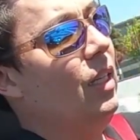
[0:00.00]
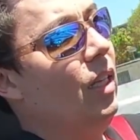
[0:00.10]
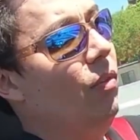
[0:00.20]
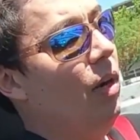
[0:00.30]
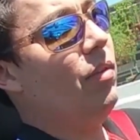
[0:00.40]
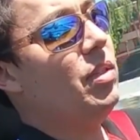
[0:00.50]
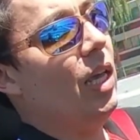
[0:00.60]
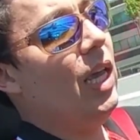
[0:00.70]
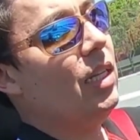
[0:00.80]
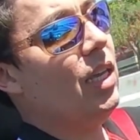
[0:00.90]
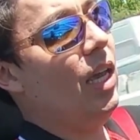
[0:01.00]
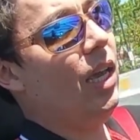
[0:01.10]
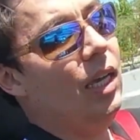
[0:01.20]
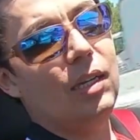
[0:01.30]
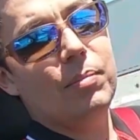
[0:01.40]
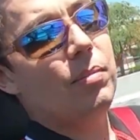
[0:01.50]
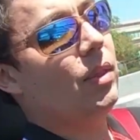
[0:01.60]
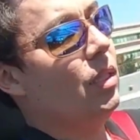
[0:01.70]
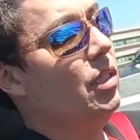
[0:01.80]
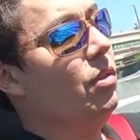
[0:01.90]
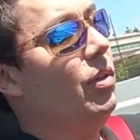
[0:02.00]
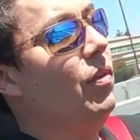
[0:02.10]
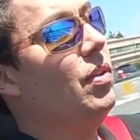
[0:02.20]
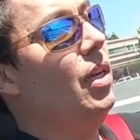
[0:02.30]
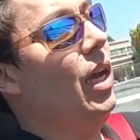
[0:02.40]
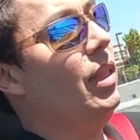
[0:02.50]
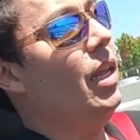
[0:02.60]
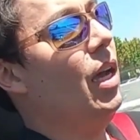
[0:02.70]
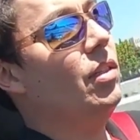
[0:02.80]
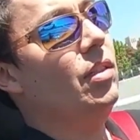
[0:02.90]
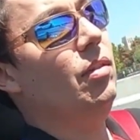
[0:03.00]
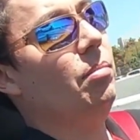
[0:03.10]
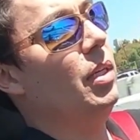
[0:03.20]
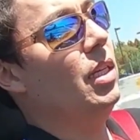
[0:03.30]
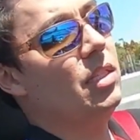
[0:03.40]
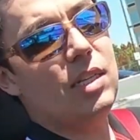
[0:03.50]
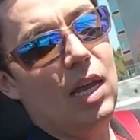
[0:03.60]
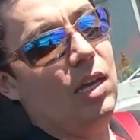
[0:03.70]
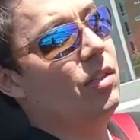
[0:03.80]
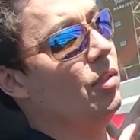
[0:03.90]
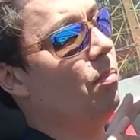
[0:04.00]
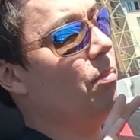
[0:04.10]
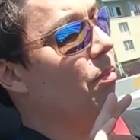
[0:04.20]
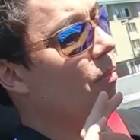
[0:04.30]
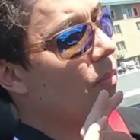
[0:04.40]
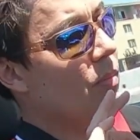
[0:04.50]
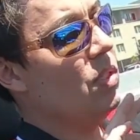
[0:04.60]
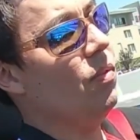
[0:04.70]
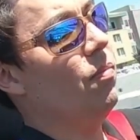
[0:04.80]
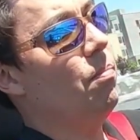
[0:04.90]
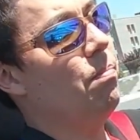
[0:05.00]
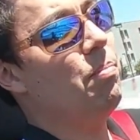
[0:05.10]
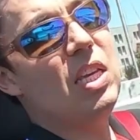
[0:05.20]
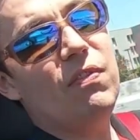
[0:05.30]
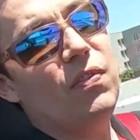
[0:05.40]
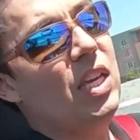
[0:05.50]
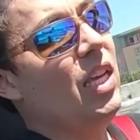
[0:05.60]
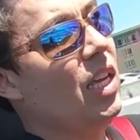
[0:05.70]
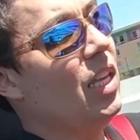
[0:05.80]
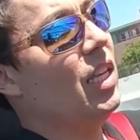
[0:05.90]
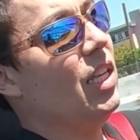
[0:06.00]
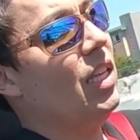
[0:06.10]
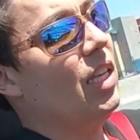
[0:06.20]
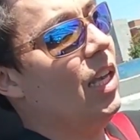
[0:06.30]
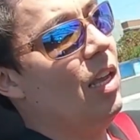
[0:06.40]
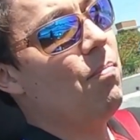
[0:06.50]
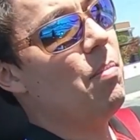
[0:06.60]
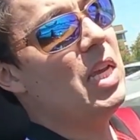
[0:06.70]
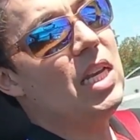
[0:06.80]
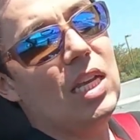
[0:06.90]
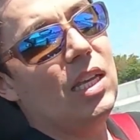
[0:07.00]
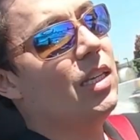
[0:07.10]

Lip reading: It revs to 8K, doesn't rev to 9,000, but it sounds beefy and meaty.